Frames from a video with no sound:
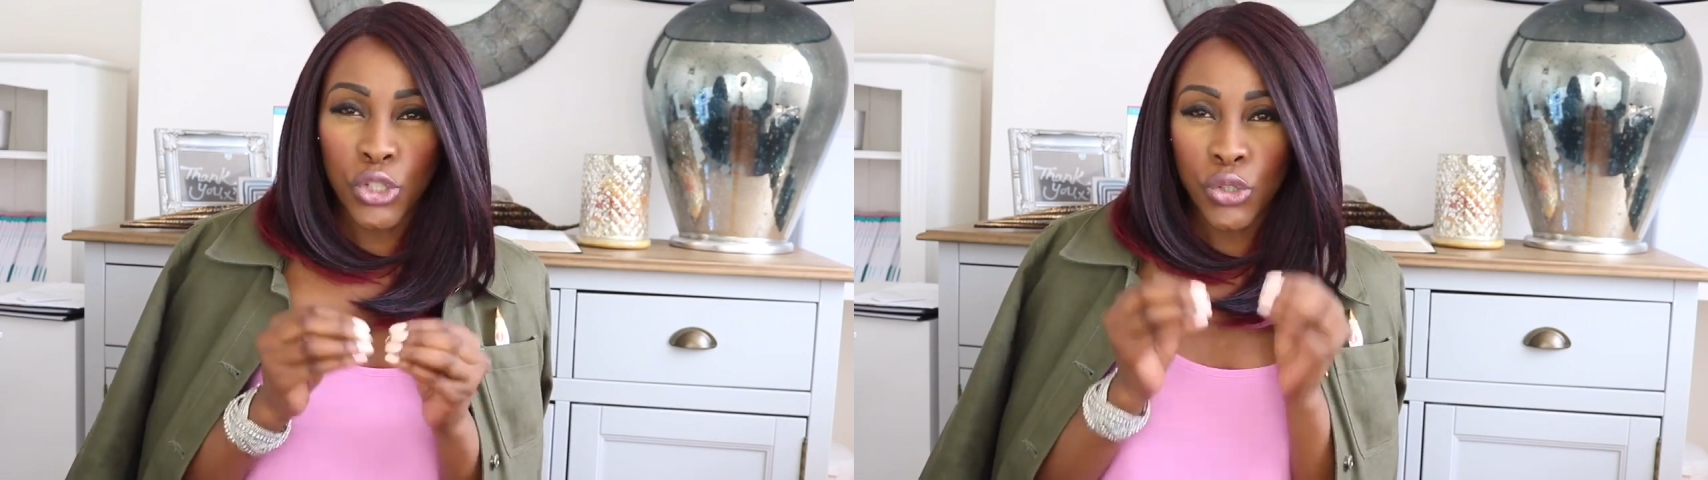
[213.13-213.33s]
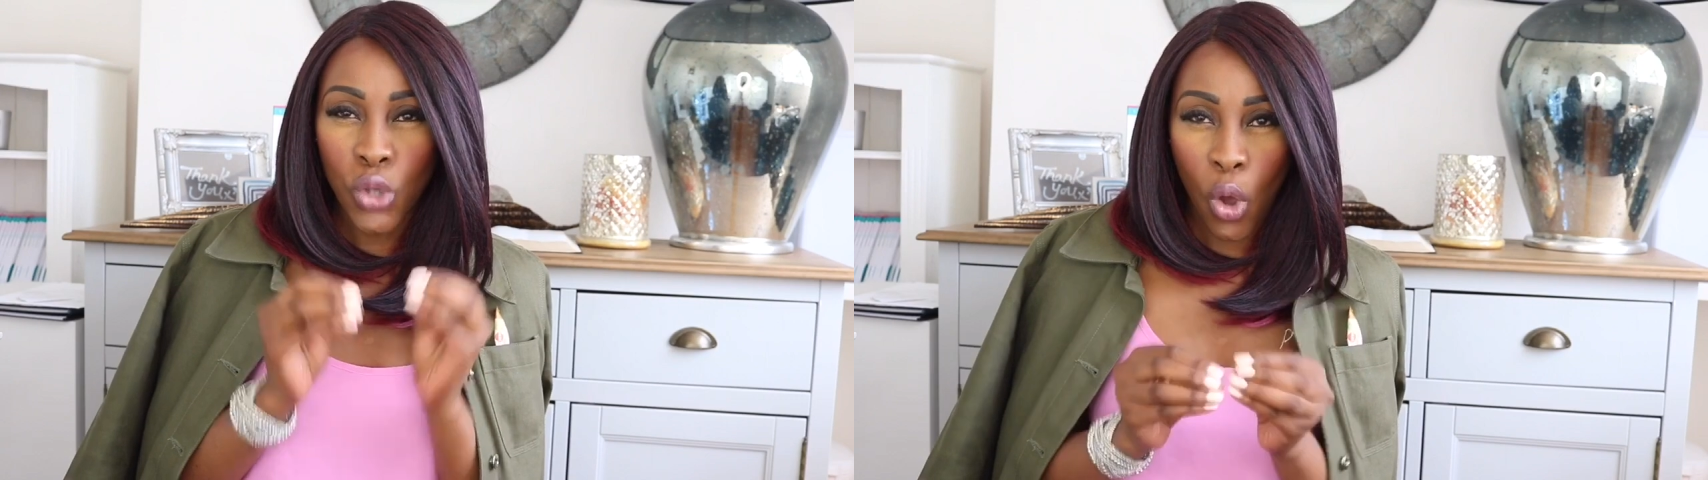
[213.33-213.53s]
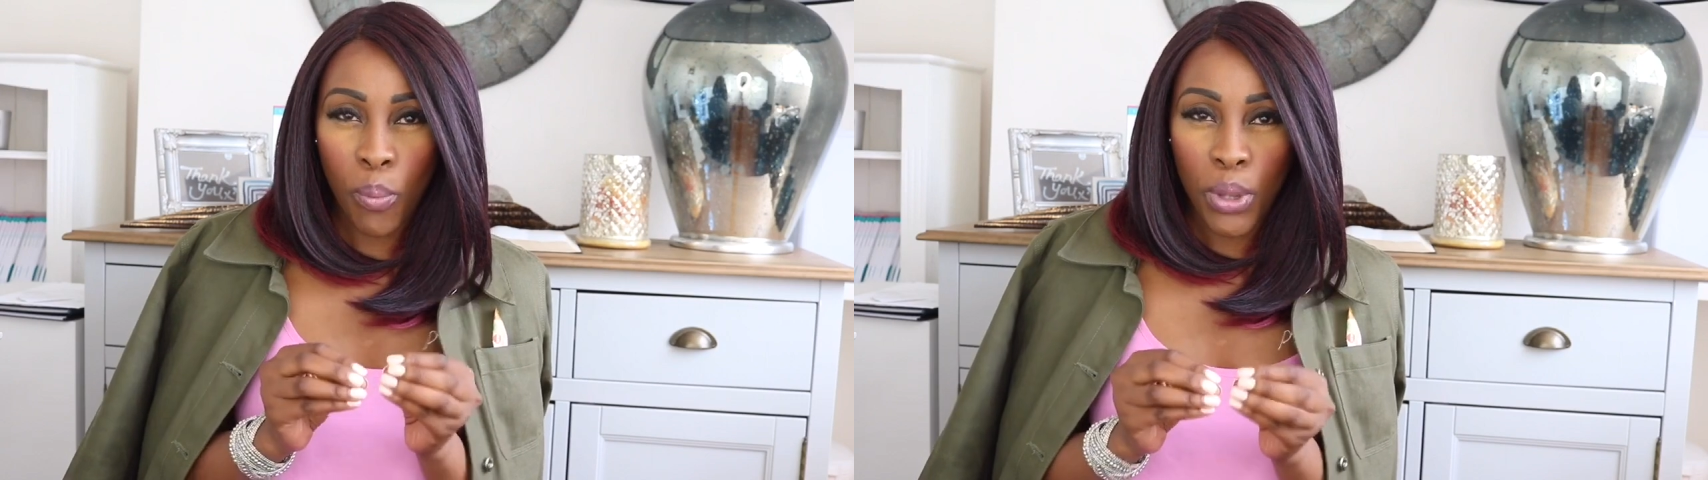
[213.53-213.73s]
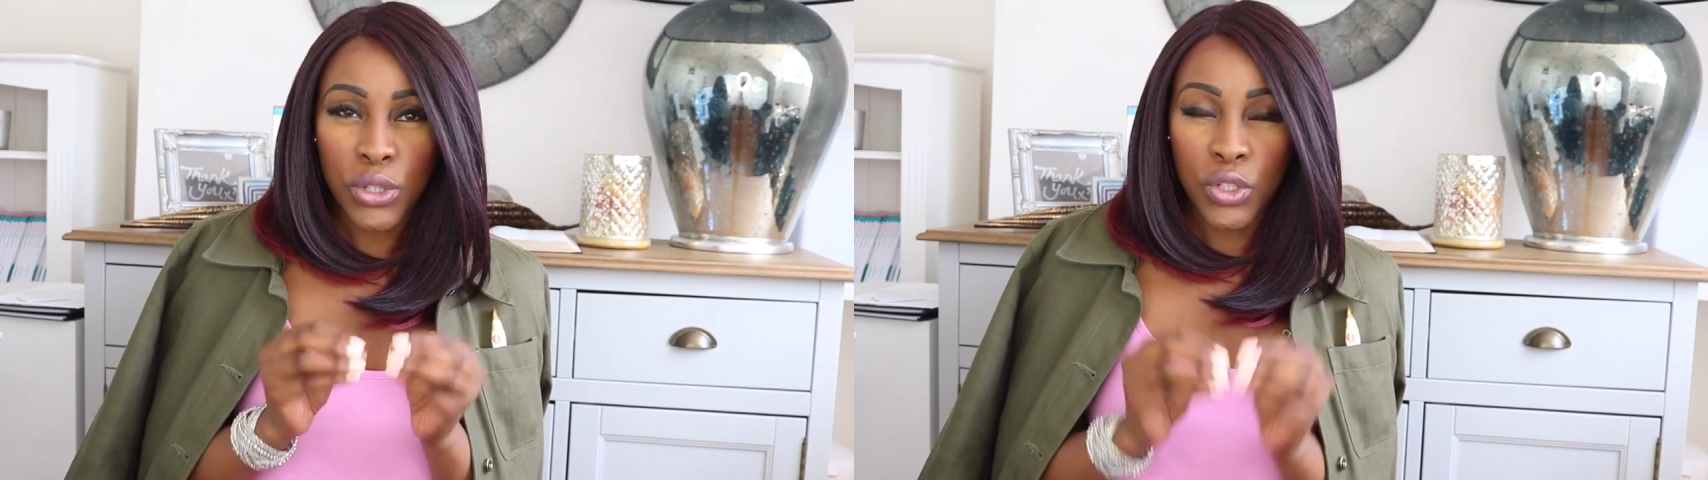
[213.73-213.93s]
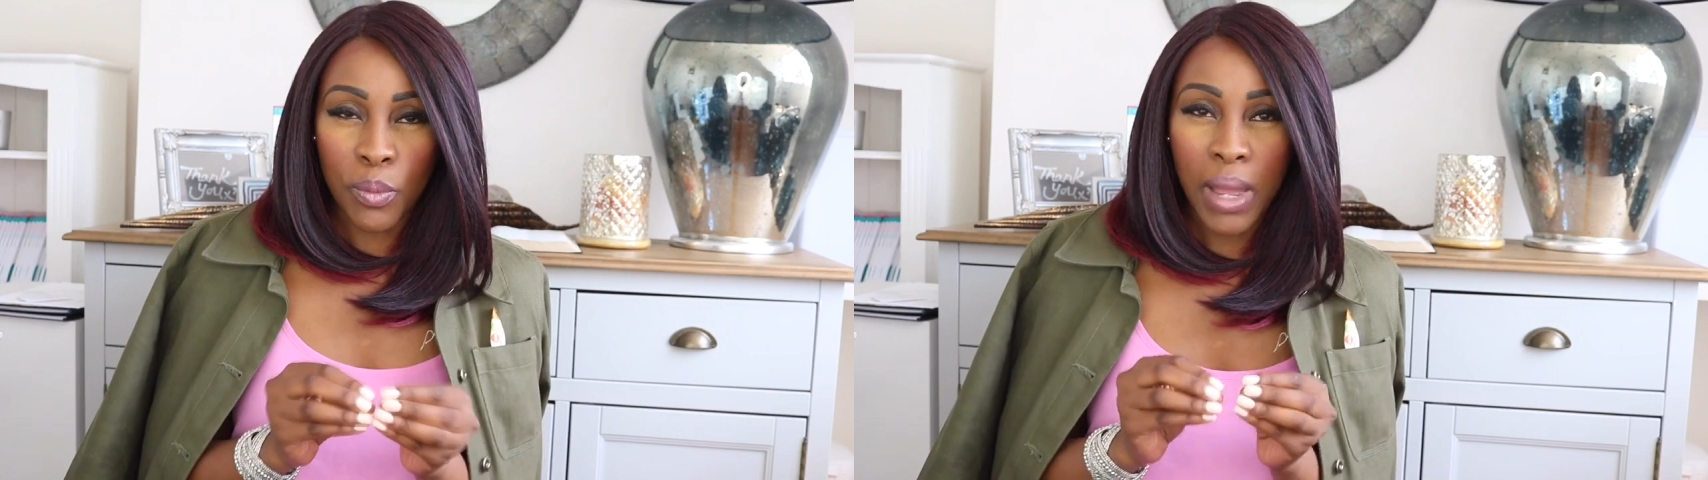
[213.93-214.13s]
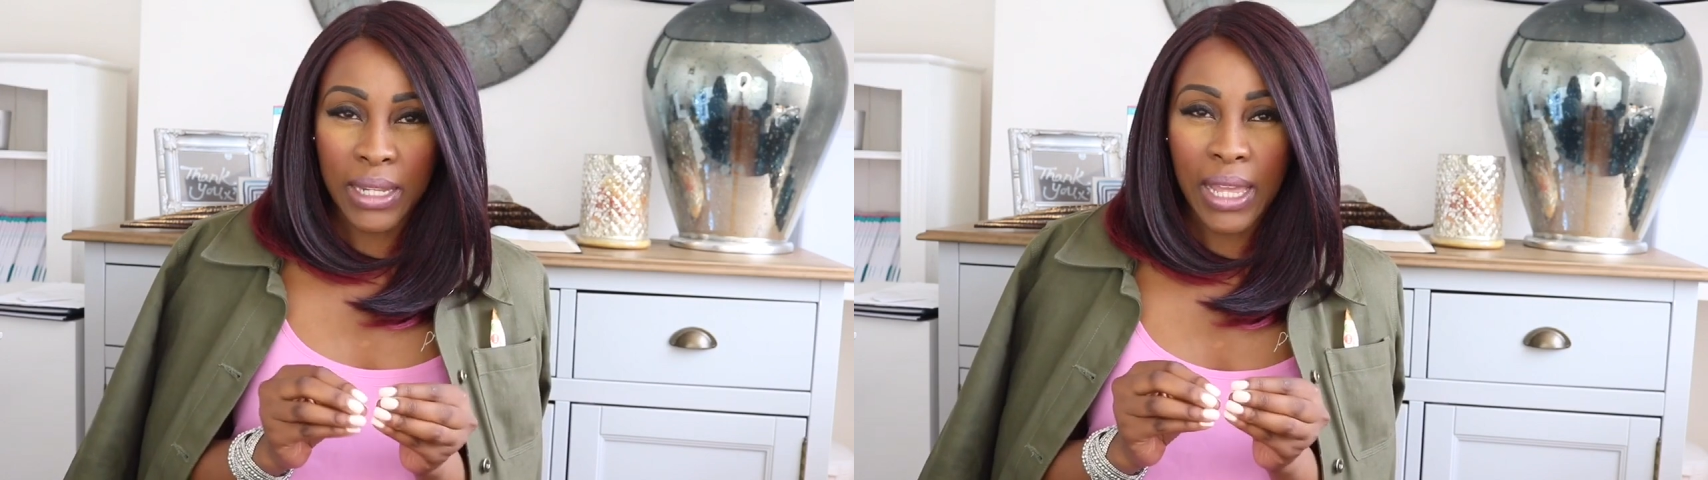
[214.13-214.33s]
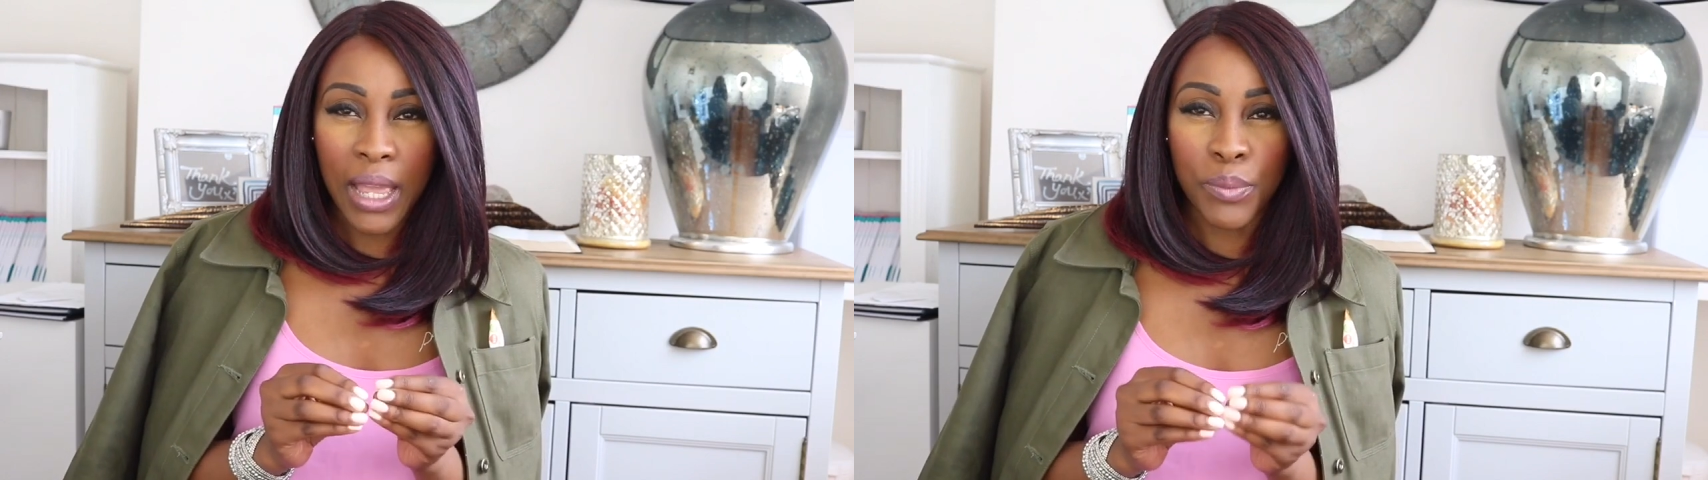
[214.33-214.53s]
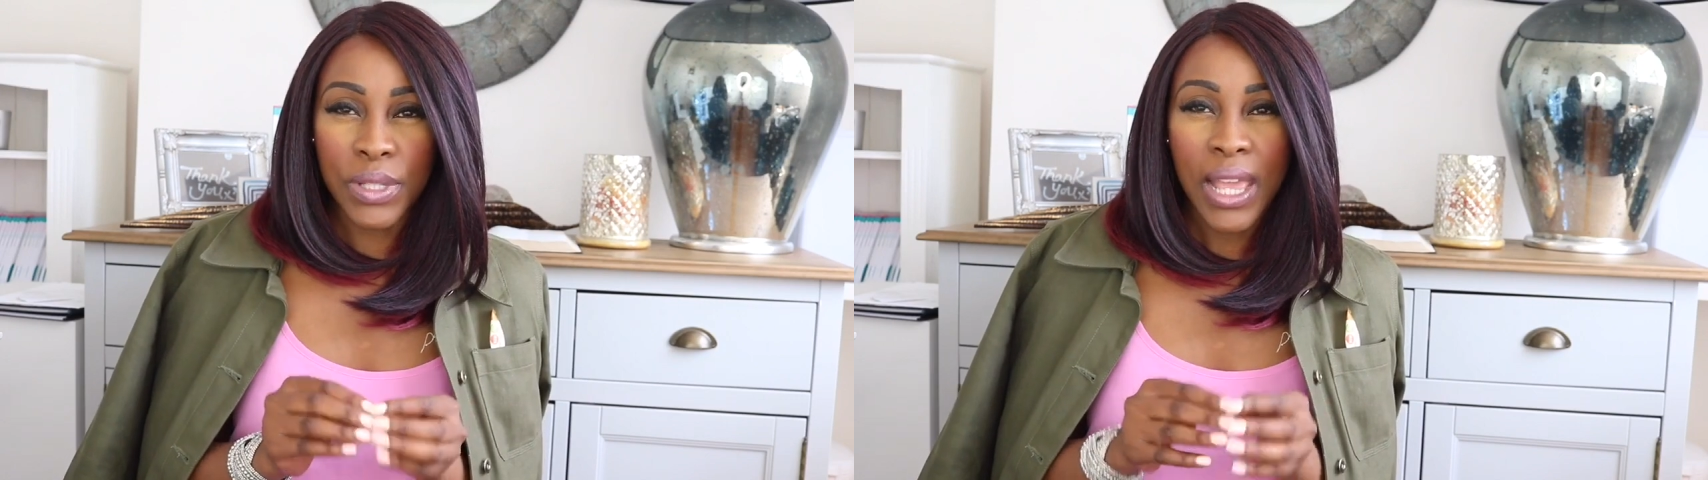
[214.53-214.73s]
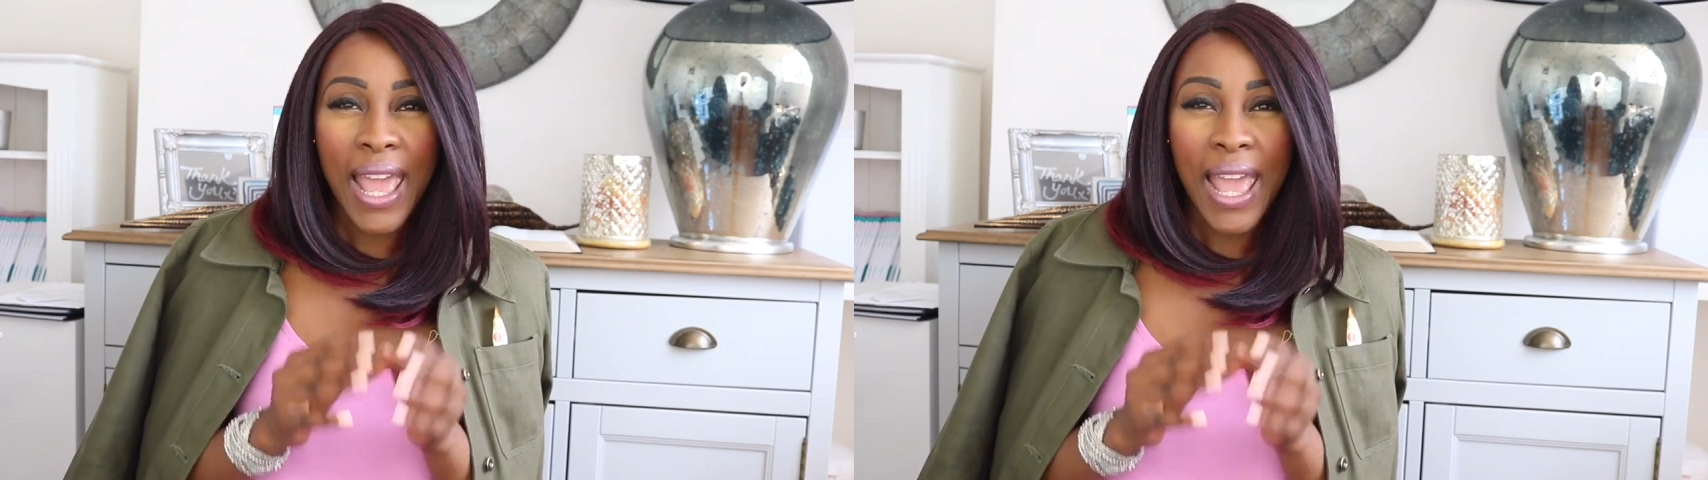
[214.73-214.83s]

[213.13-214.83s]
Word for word: stop to mind games